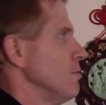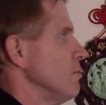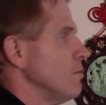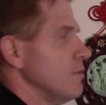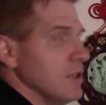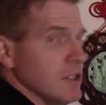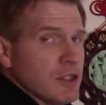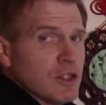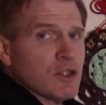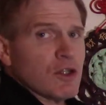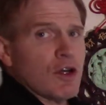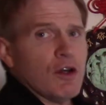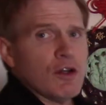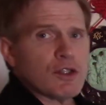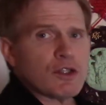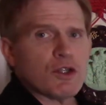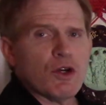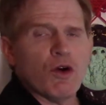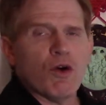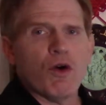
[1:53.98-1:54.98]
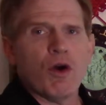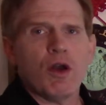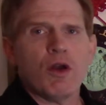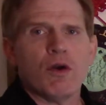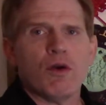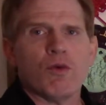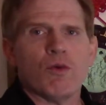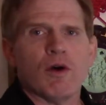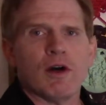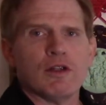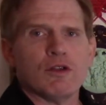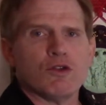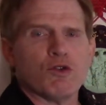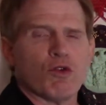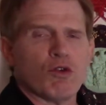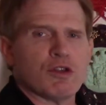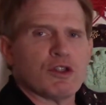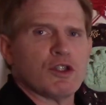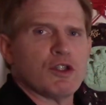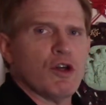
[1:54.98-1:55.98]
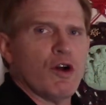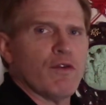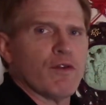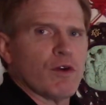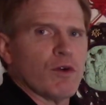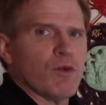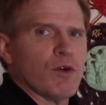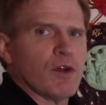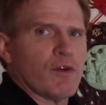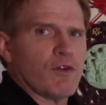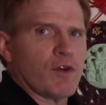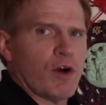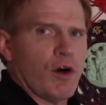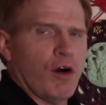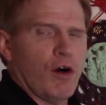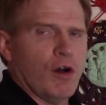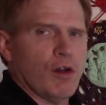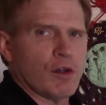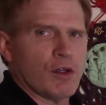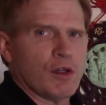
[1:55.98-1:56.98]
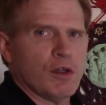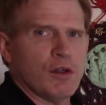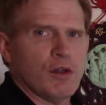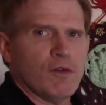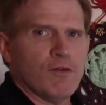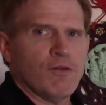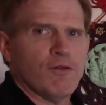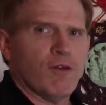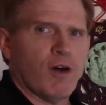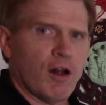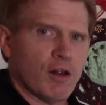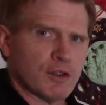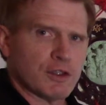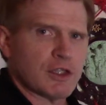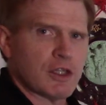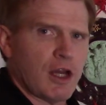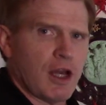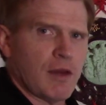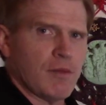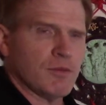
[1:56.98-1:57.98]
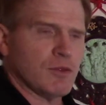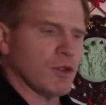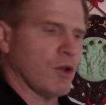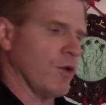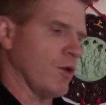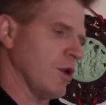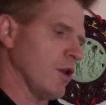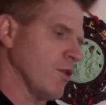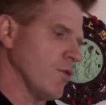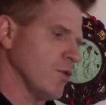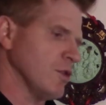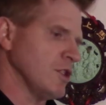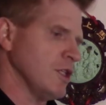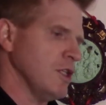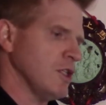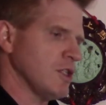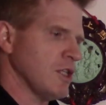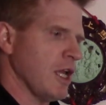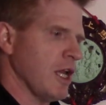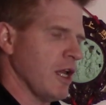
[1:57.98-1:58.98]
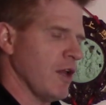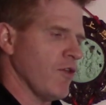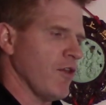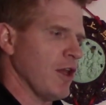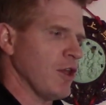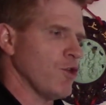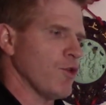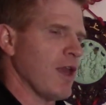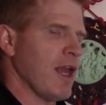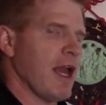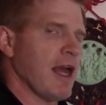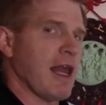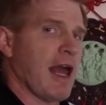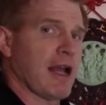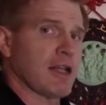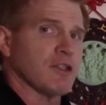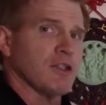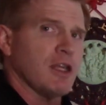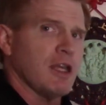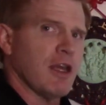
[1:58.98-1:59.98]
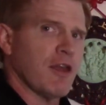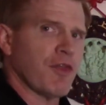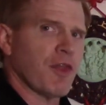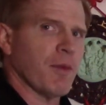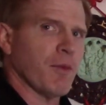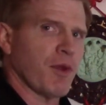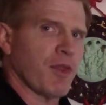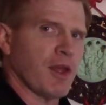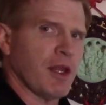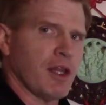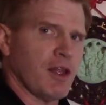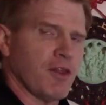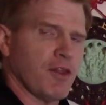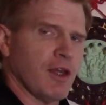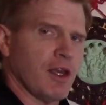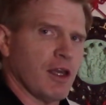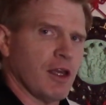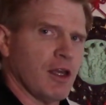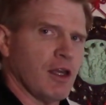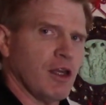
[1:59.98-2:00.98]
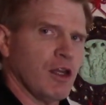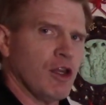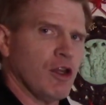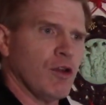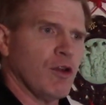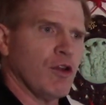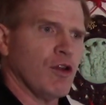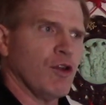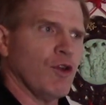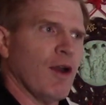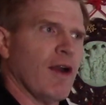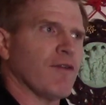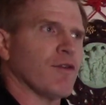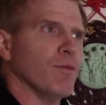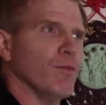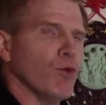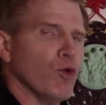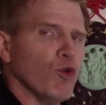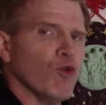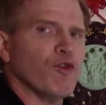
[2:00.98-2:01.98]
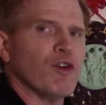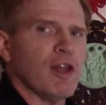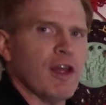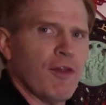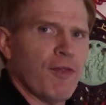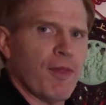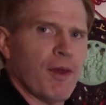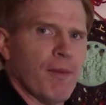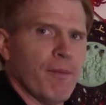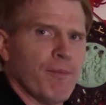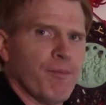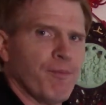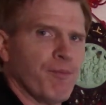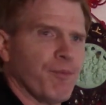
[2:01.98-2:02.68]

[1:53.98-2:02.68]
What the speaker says: This is also what George Silver would have called false time. So in other words, he's saying that you can't actually hit them with anything. You have to move to hit them.